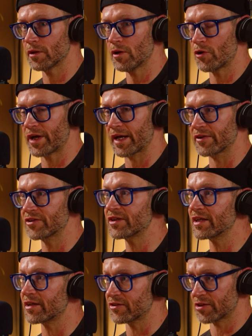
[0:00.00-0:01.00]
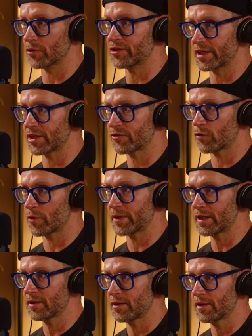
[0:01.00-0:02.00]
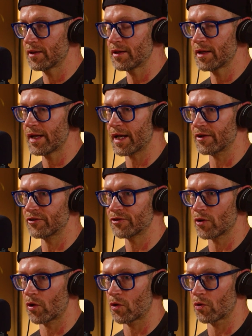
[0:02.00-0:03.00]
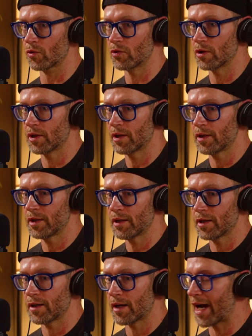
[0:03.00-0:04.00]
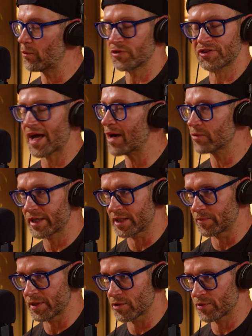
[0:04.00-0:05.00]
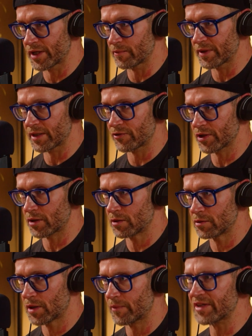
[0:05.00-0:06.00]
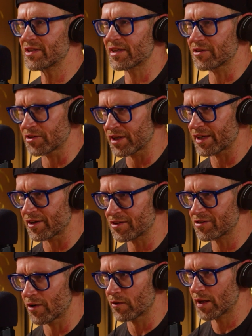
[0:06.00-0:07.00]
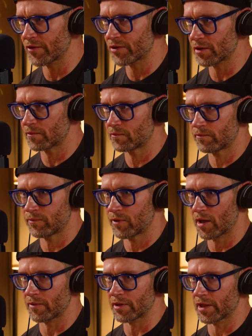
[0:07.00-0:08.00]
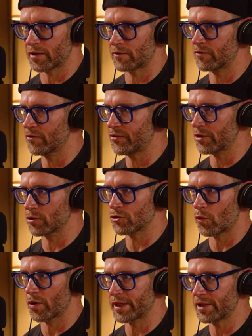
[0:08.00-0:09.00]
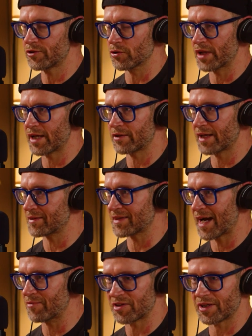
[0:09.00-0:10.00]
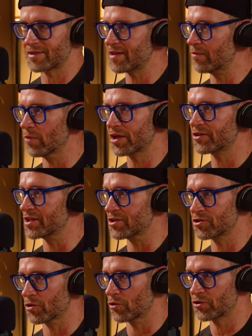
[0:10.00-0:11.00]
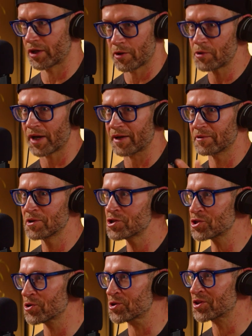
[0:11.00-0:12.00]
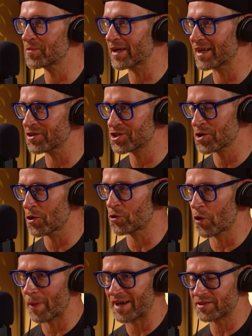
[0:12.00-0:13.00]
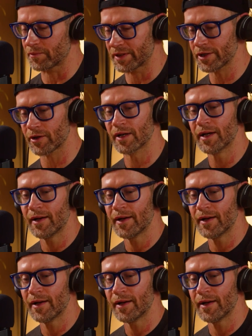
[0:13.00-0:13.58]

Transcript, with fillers: okay, this kid can sell tickets for me, and so I was not ready to be in the ring. But he was like, "How many tickets do you think you could sell?" And I was like, "Probably like fifteen or 20. So that at the time, that's like ten bucks each. So it's like, okay, sure, you can be on the show. Go buy some gear,